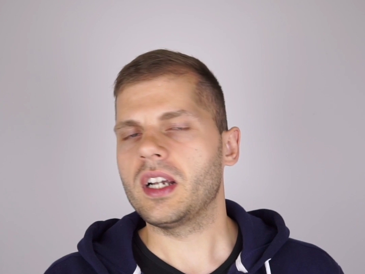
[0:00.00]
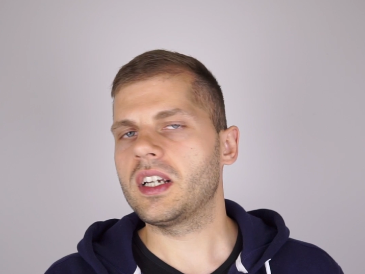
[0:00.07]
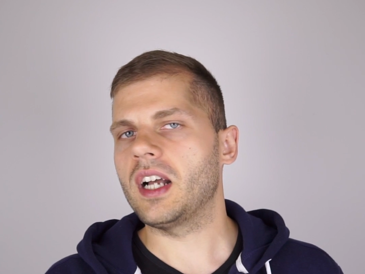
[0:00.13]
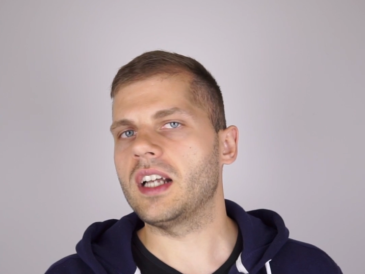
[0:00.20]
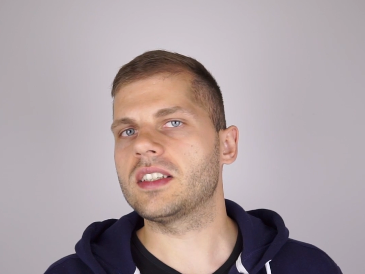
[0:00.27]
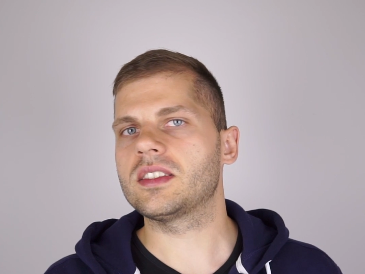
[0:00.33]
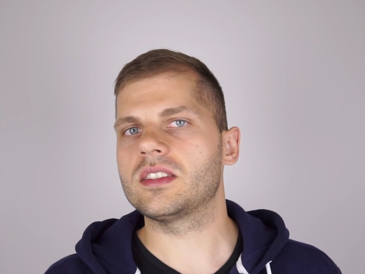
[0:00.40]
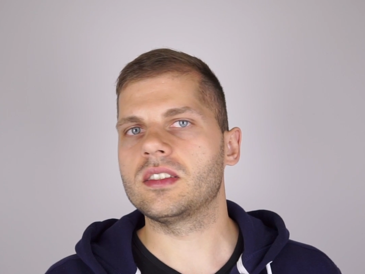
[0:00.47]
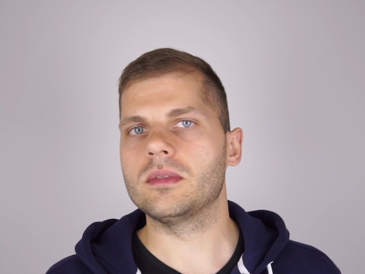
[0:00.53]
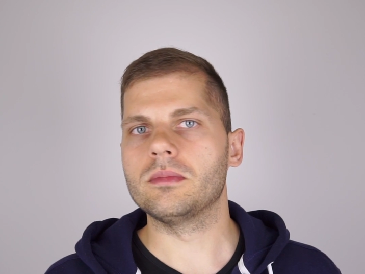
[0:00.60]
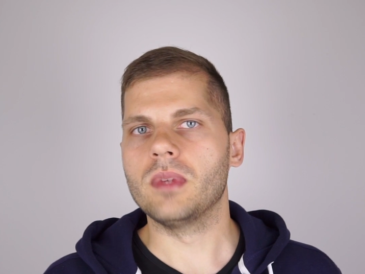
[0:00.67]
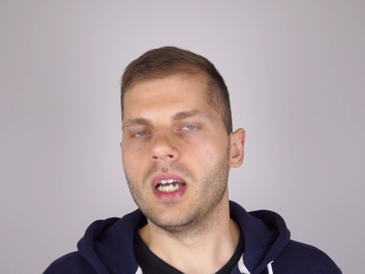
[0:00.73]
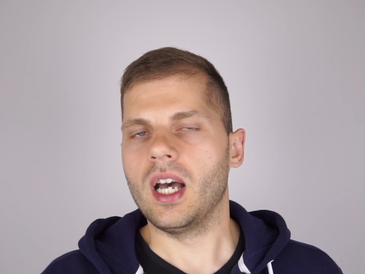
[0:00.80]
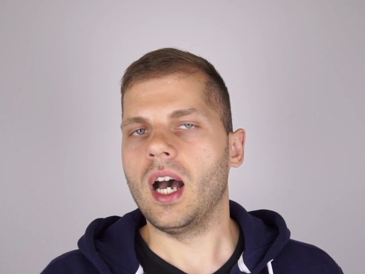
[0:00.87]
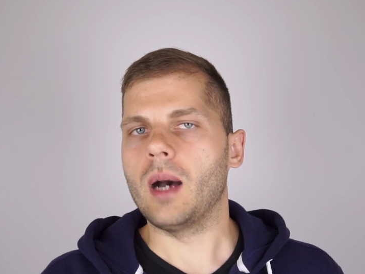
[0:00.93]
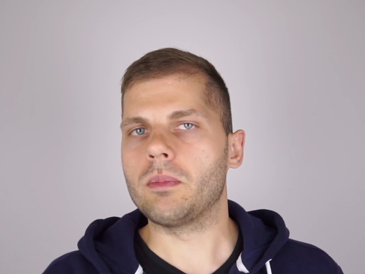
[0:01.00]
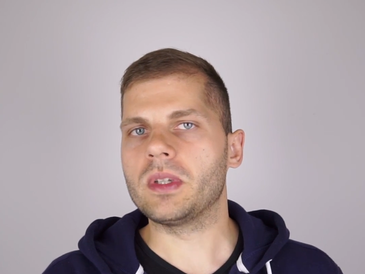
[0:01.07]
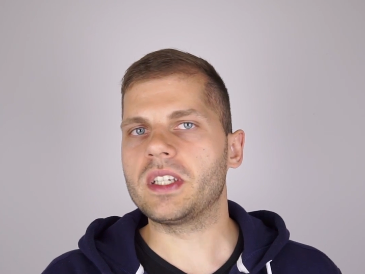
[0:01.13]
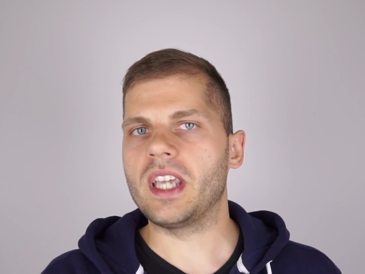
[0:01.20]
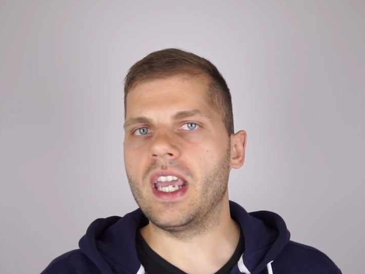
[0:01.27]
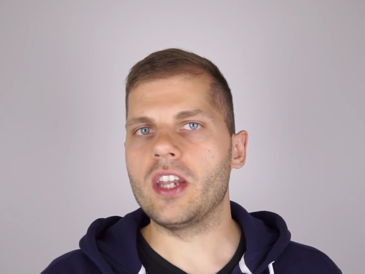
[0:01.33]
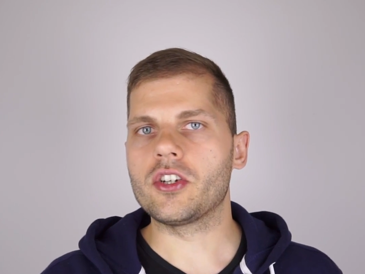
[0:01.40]
custom
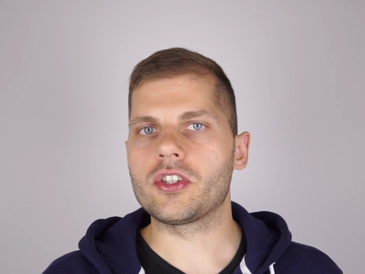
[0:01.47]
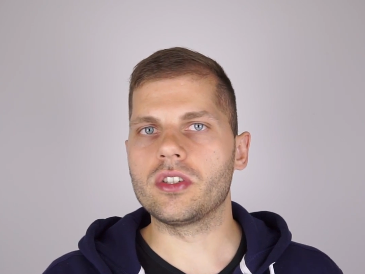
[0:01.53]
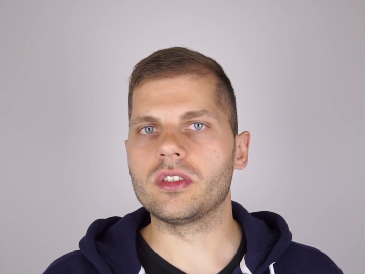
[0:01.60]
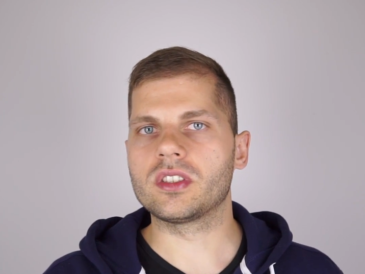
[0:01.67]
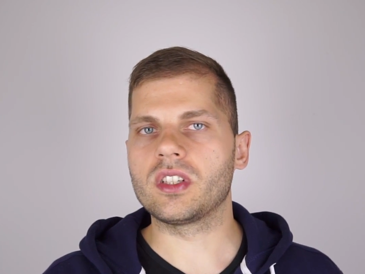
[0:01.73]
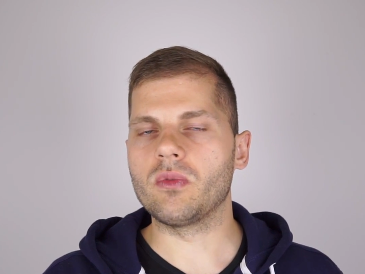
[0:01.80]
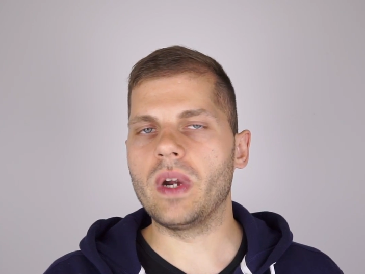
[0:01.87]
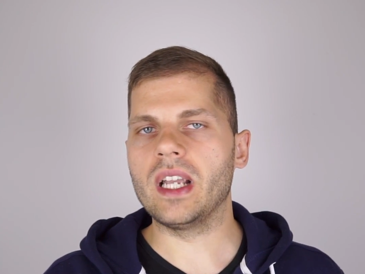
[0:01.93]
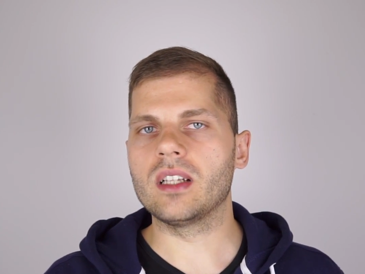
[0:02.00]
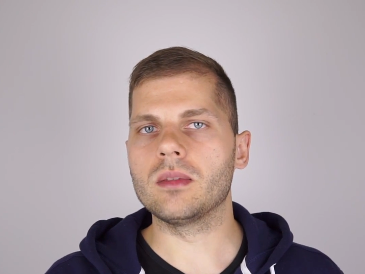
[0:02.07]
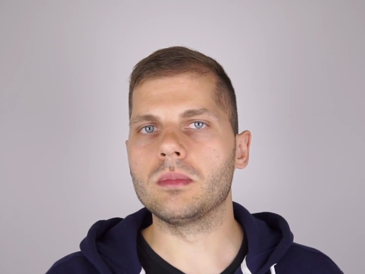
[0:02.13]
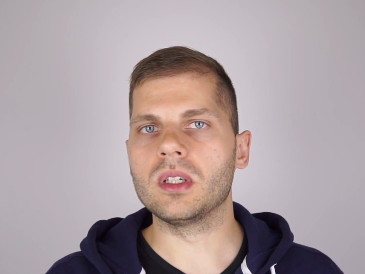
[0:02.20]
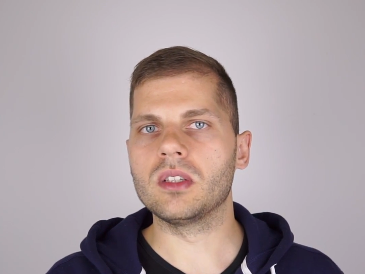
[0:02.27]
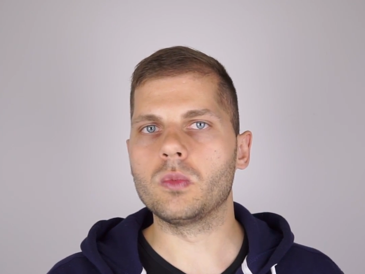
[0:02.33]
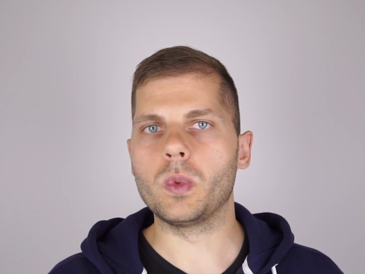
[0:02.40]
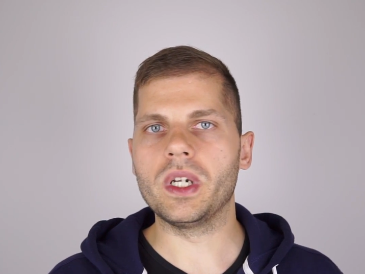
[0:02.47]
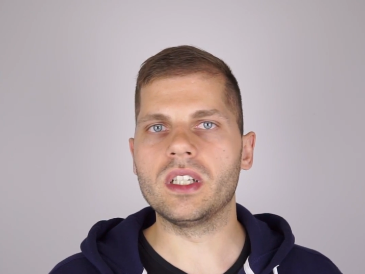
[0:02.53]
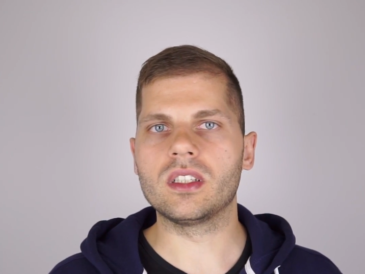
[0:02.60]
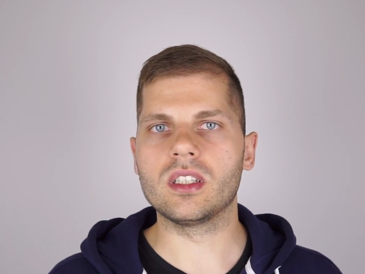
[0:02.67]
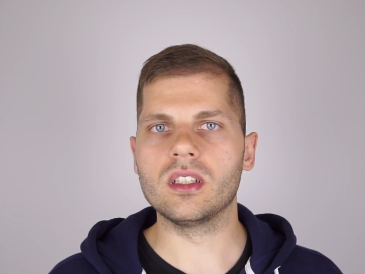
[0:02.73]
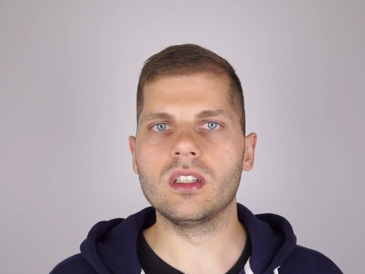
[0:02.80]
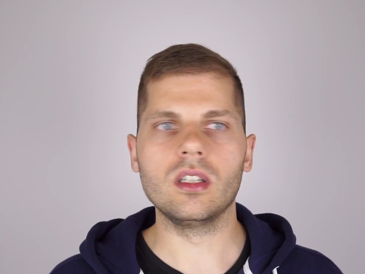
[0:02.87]
applications available
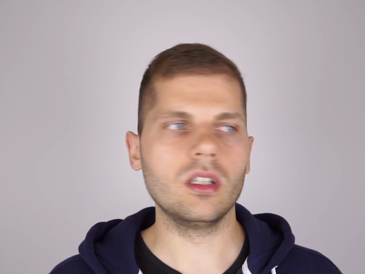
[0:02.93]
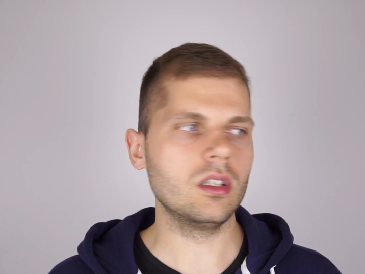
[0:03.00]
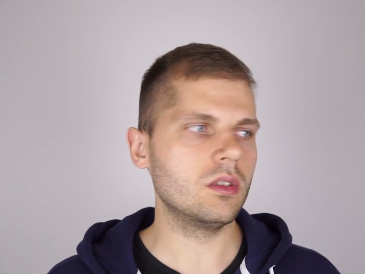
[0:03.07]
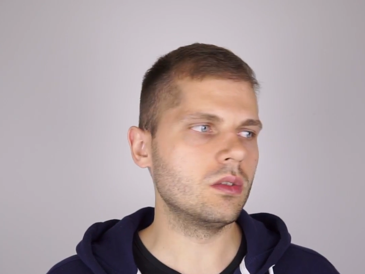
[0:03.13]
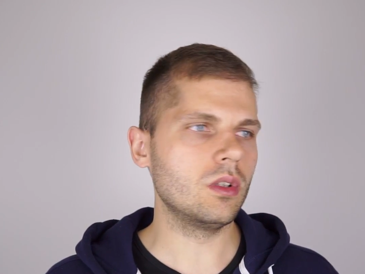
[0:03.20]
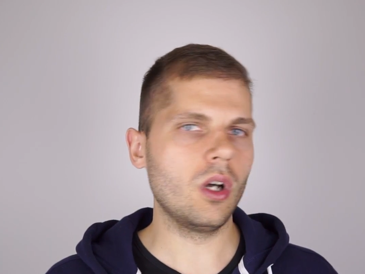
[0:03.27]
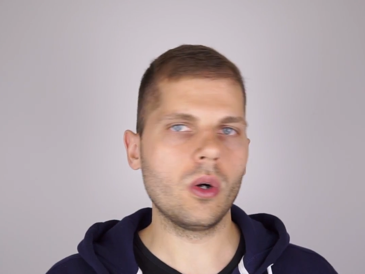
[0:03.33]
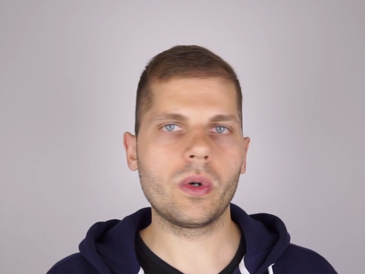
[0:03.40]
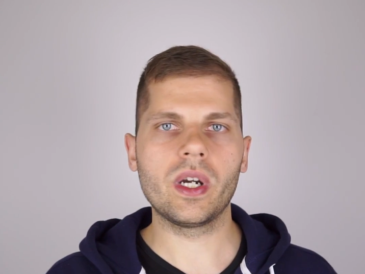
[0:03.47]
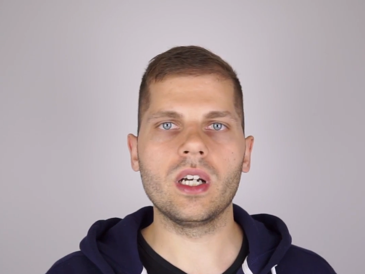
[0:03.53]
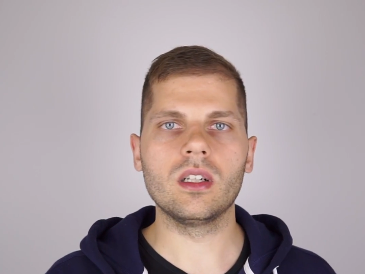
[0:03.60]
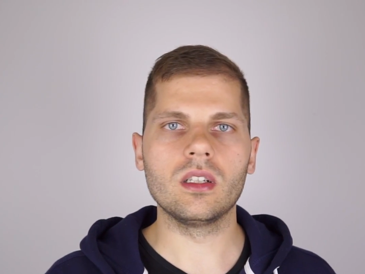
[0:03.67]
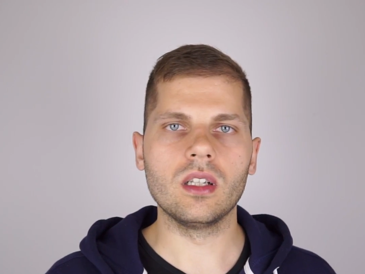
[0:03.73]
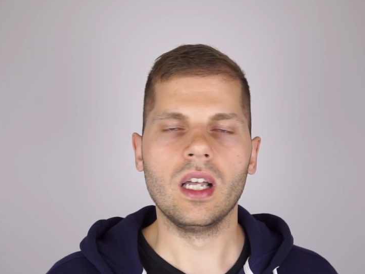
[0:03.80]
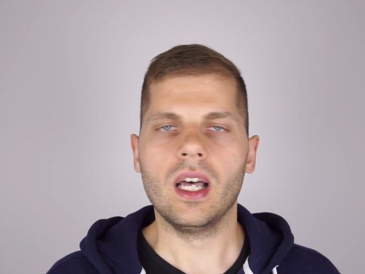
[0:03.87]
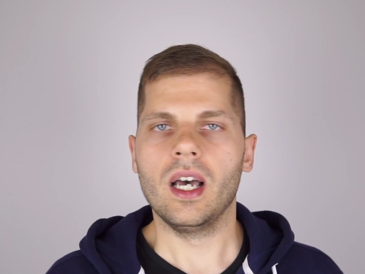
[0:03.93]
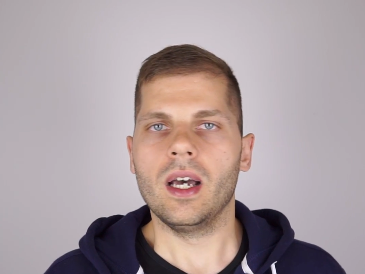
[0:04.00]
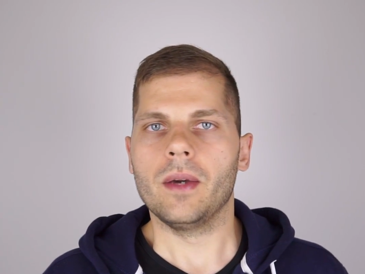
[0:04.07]
with local